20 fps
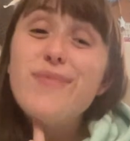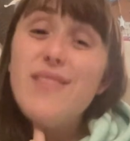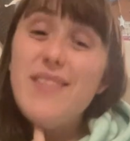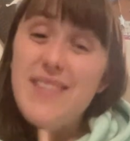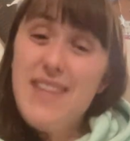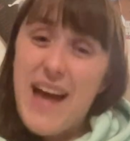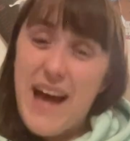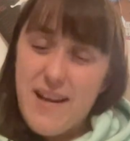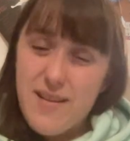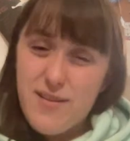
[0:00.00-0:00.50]

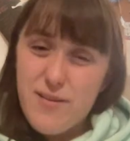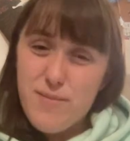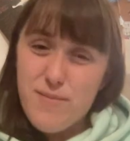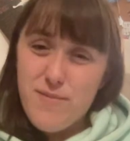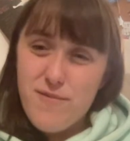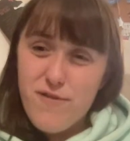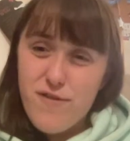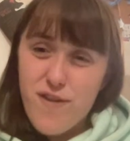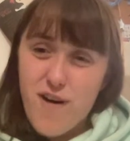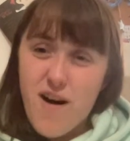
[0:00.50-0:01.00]
next
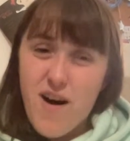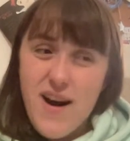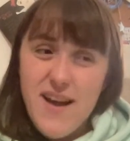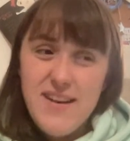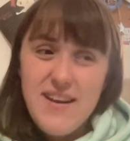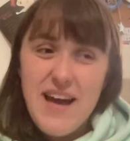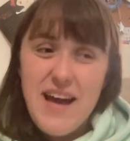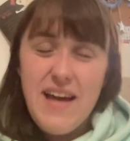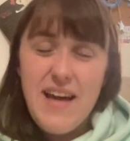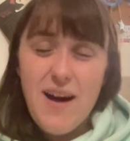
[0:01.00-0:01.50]

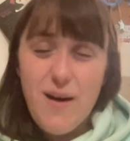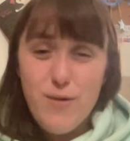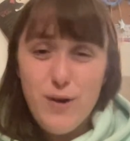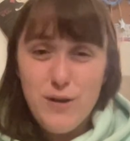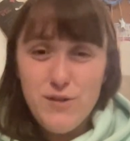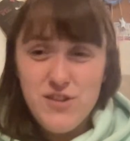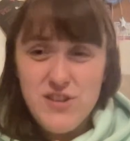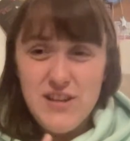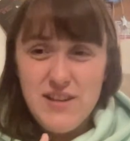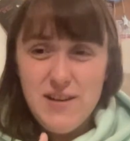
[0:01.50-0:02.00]
Friday. I
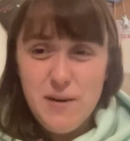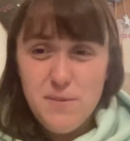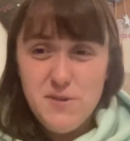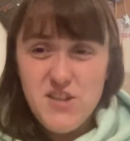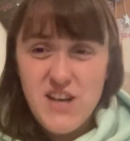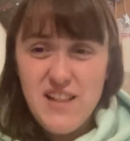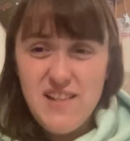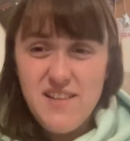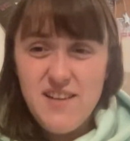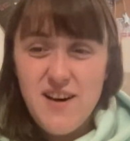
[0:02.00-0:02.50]
will ch- double
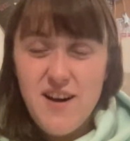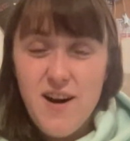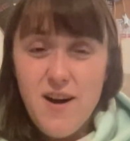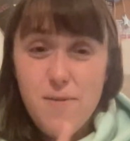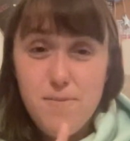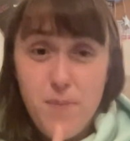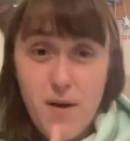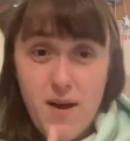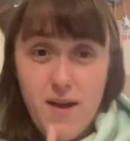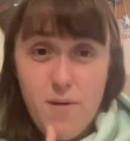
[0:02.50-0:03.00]
check the
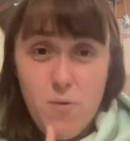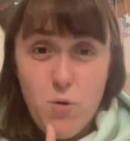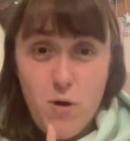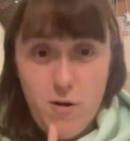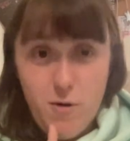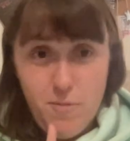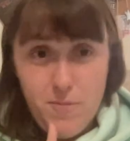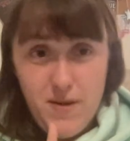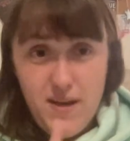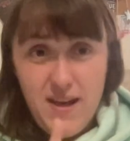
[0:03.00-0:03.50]
diary, but it
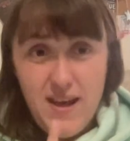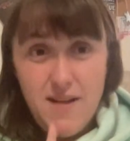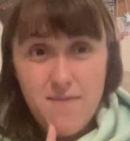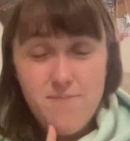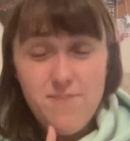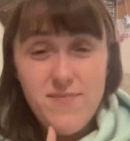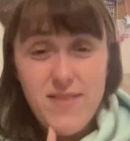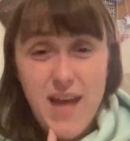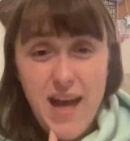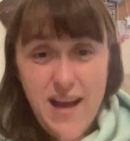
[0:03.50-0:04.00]
will be
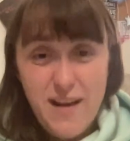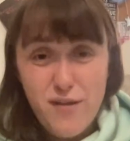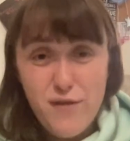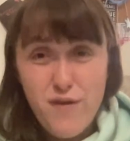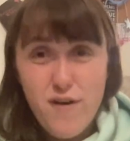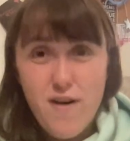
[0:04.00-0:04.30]
next